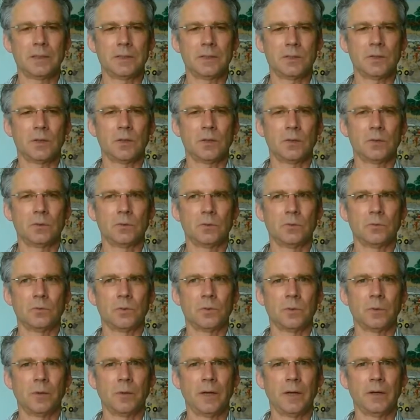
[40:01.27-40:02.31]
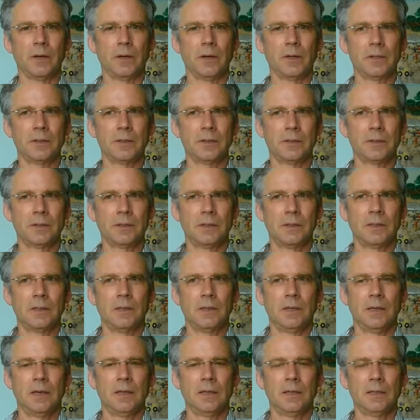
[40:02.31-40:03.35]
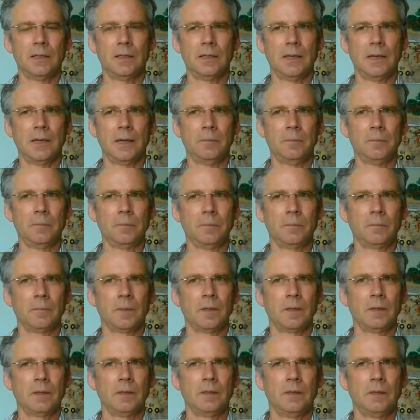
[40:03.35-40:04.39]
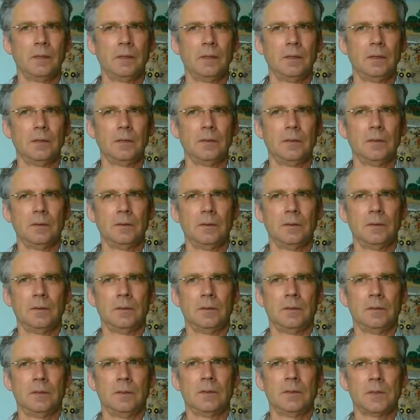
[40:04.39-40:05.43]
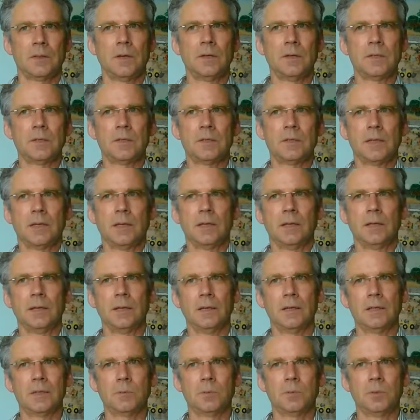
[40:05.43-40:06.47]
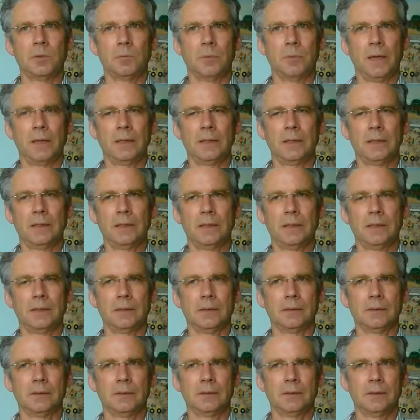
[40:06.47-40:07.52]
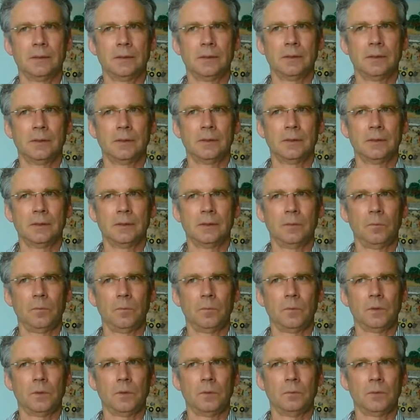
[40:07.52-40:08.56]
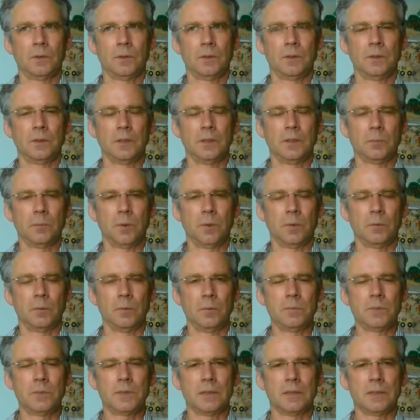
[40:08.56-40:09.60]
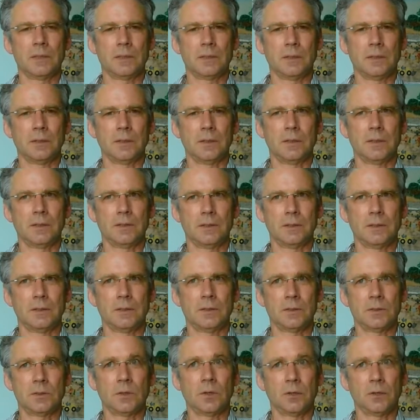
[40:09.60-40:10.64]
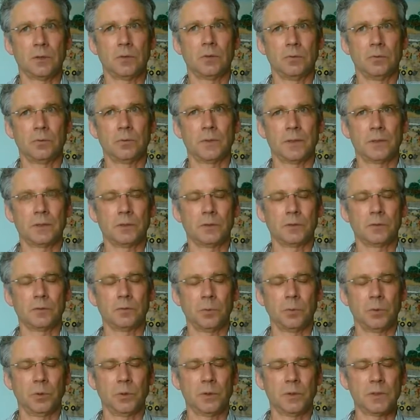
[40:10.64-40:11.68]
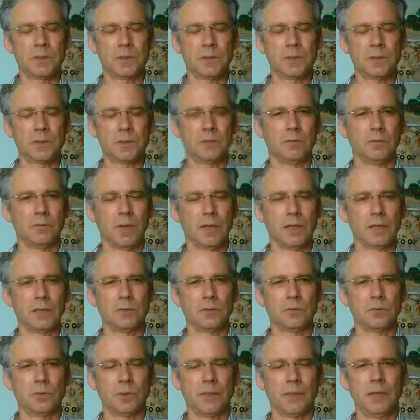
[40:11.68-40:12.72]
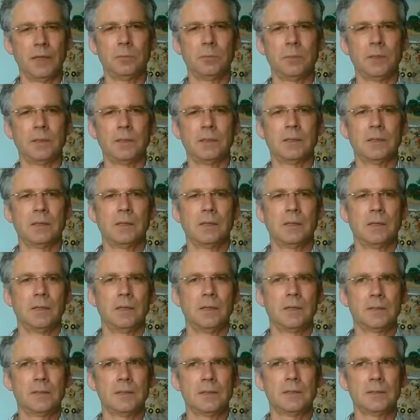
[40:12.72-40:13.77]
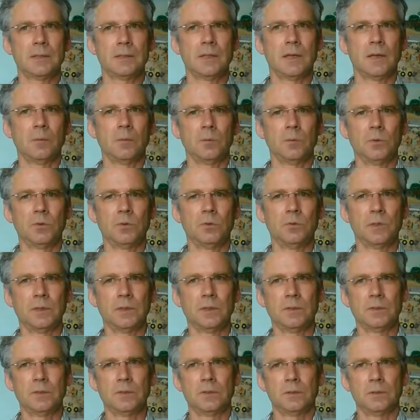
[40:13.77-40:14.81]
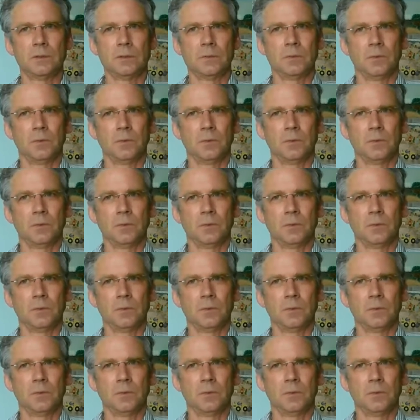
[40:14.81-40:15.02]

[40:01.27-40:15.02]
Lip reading: he started off with OneNote. And he, his own son has been battling with learning problems, and so he started off with a sort of personal motivation for that. But he's since now moved into